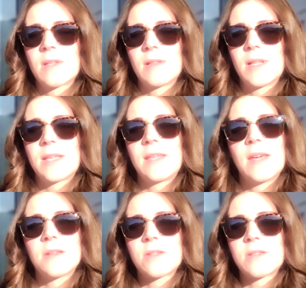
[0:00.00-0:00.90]
Like,
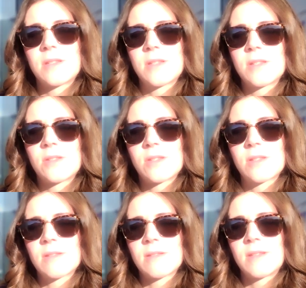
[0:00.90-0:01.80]
yes, this
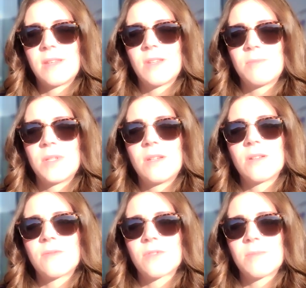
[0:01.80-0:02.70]
is giving me
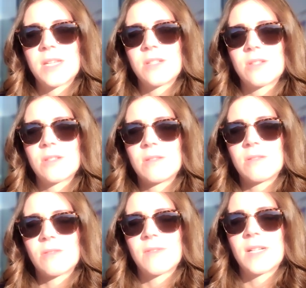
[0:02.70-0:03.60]
confirmation
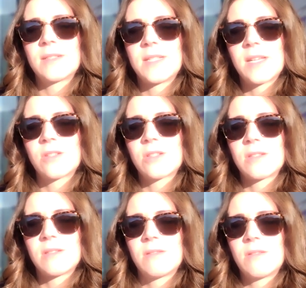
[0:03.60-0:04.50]
or
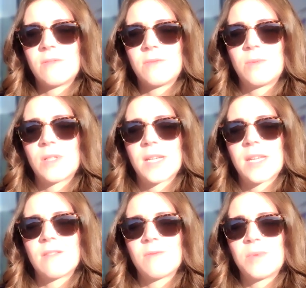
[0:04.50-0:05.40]
validation of what I
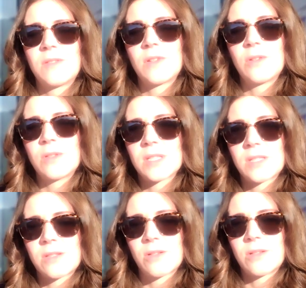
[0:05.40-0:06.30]
have been
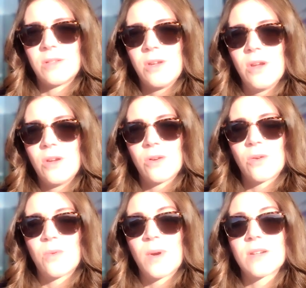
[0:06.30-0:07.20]
focused on, or
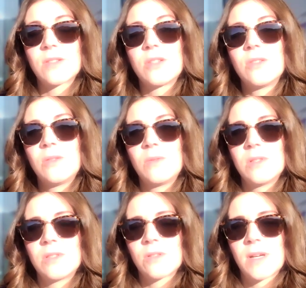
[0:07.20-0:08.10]
where to
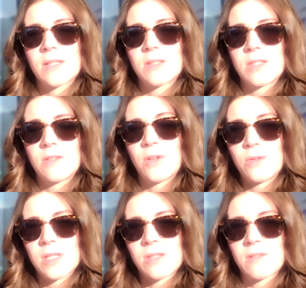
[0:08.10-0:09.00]
direct the
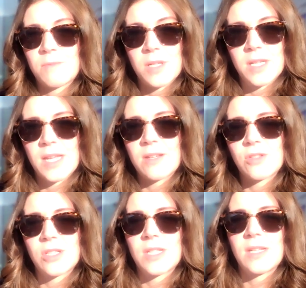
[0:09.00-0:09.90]
focus of my
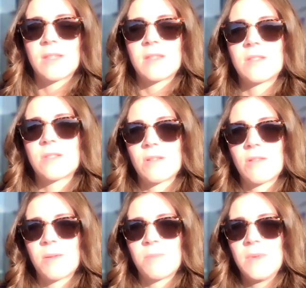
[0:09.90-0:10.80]
energy at this
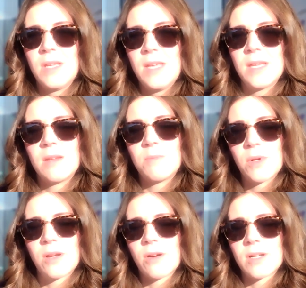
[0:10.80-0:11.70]
time in
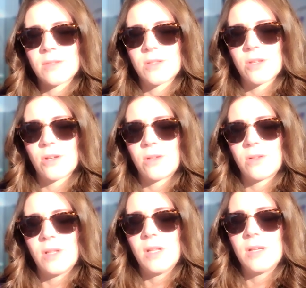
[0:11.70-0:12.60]
my heart and
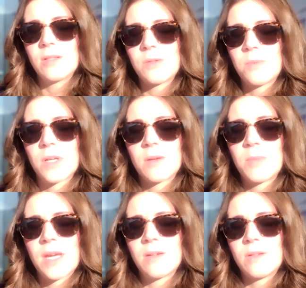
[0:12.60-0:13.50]
soul to bring
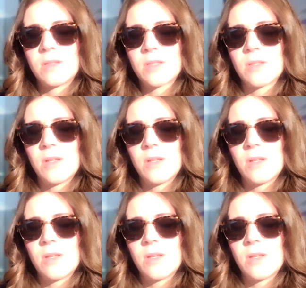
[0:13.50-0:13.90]
about